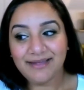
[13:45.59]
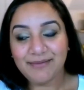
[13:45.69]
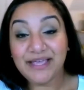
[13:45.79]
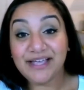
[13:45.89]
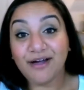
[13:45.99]

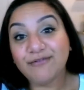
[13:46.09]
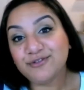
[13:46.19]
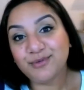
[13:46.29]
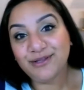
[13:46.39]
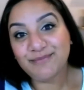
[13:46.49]
being
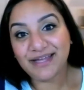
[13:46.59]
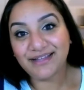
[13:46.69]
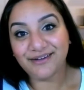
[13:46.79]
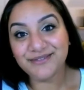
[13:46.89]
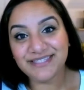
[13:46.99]
comfortable in my
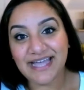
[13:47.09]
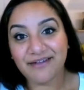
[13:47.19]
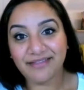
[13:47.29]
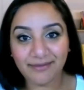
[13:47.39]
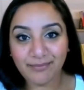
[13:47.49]
clothes
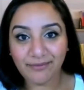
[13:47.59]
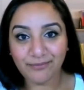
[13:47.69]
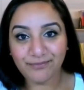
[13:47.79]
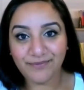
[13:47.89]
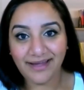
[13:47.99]
now, like
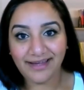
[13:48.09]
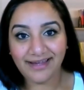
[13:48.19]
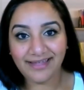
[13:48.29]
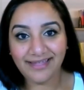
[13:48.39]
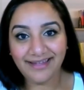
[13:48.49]

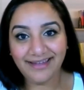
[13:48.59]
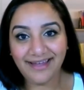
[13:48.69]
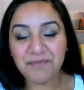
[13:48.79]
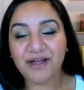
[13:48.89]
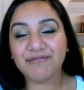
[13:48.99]

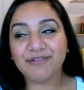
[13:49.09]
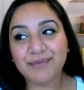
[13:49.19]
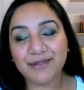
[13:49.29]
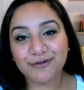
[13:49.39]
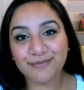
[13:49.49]
I'm not
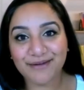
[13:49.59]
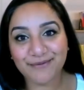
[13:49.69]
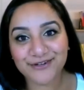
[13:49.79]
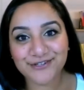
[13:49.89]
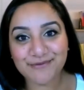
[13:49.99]
flipping through my
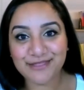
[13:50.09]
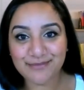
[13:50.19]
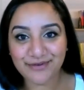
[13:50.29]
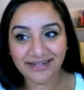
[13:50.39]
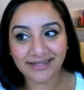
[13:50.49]
wardrobe in the
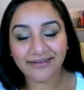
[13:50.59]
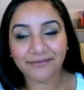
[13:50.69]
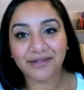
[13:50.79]
morning going,